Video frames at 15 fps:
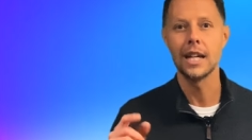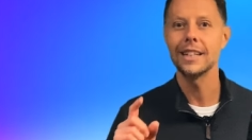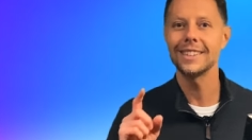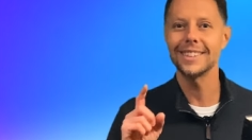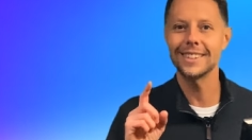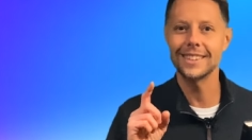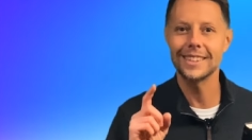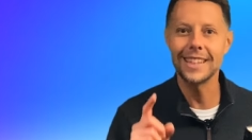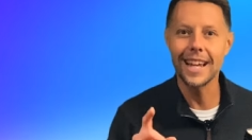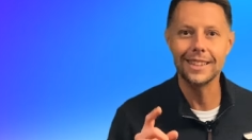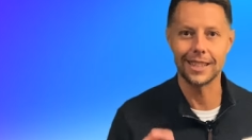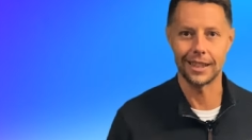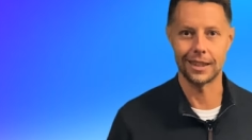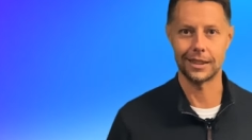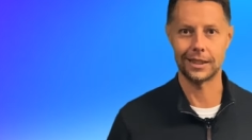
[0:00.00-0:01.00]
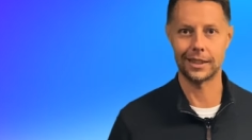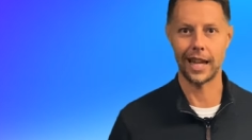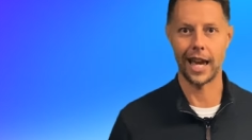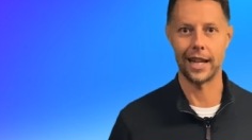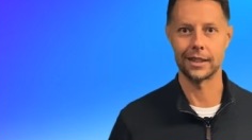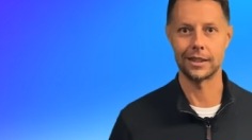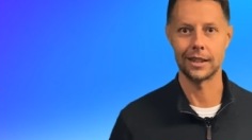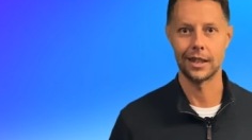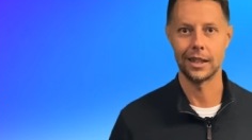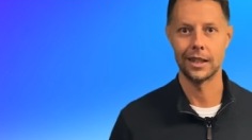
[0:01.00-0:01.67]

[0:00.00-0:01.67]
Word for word: Satan says,